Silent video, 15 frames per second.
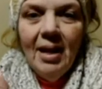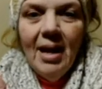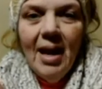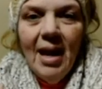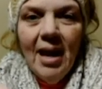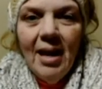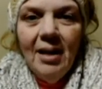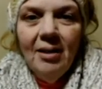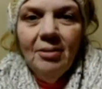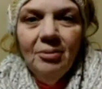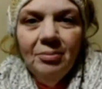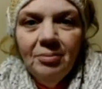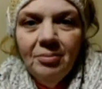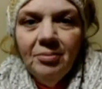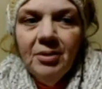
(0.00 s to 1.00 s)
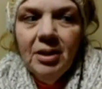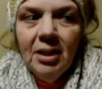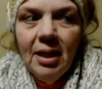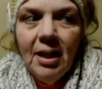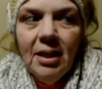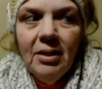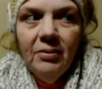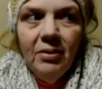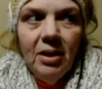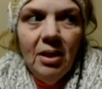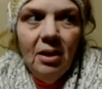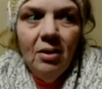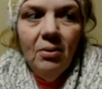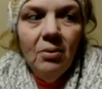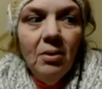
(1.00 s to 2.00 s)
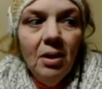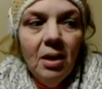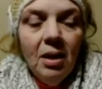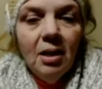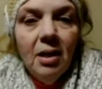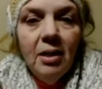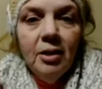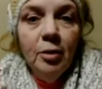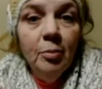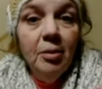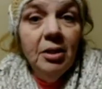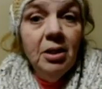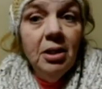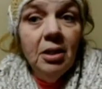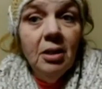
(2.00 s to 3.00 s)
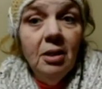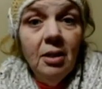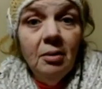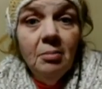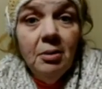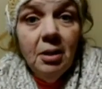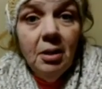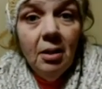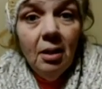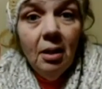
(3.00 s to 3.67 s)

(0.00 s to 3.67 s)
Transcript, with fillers: Hey, today's video is a bunch of clips,